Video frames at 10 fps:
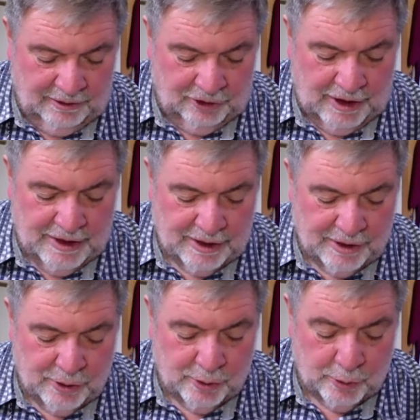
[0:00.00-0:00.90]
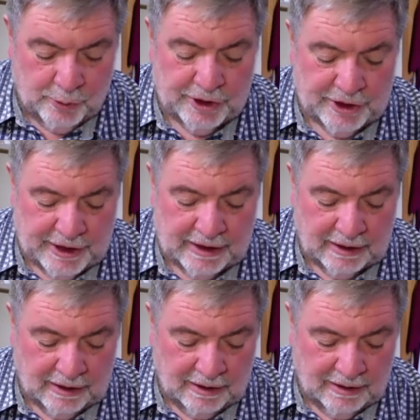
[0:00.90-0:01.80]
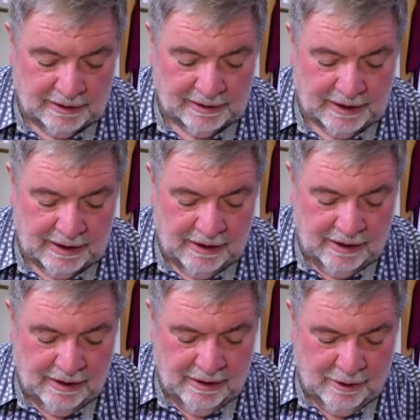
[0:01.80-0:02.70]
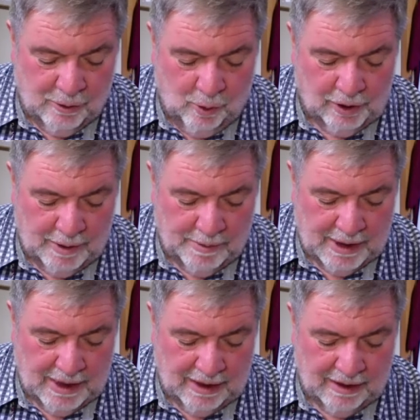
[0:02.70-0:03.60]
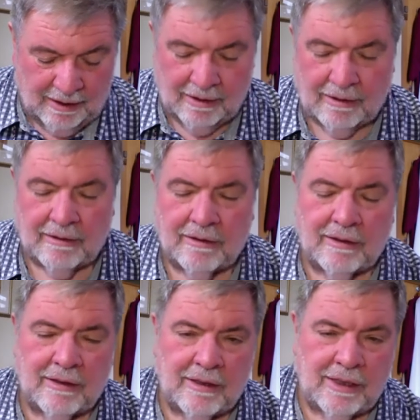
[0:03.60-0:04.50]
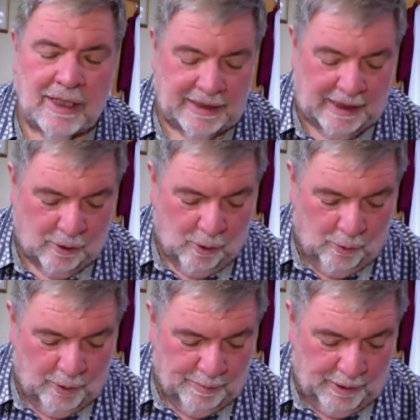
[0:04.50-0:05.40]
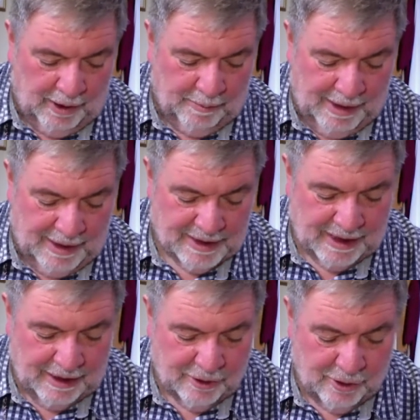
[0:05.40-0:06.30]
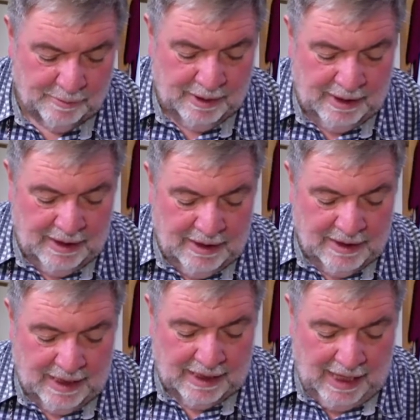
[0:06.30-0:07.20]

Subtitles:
Jesus stood still and said, "Call him here." And they called the blind man, saying to him, "Take